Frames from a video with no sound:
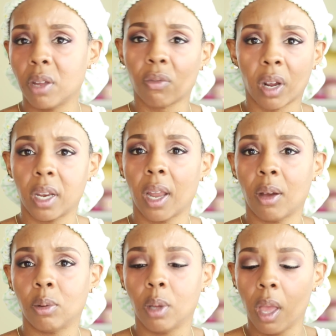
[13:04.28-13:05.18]
me running
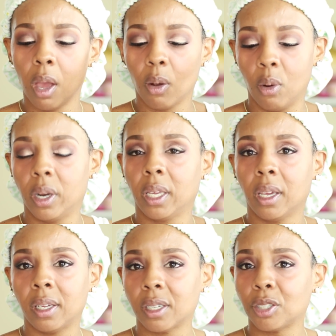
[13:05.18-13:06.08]
out, going to
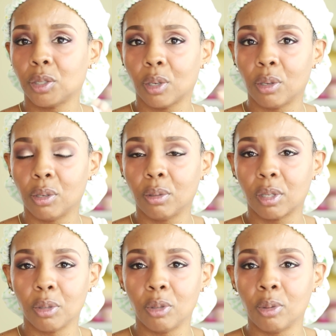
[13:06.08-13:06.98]
get it, because, you know,
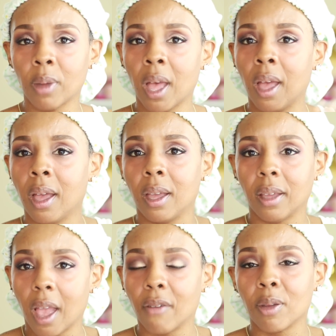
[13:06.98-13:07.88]
YouTube,
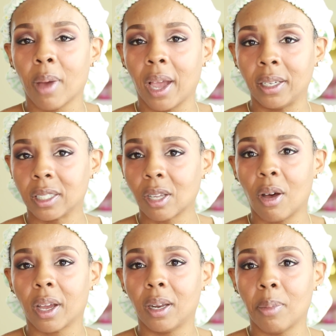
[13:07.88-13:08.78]
everybody's
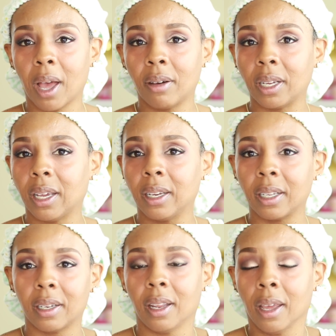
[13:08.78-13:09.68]
talking about it, and
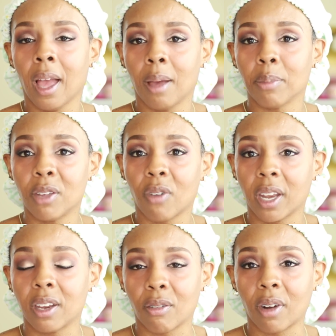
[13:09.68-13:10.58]
it, it got me
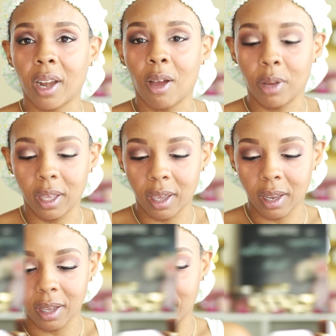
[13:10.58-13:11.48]
ready to run out and
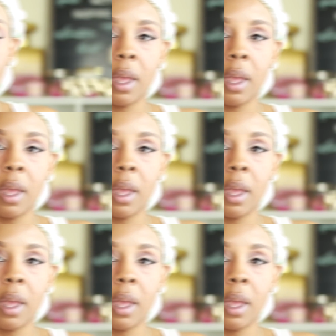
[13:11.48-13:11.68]
get it.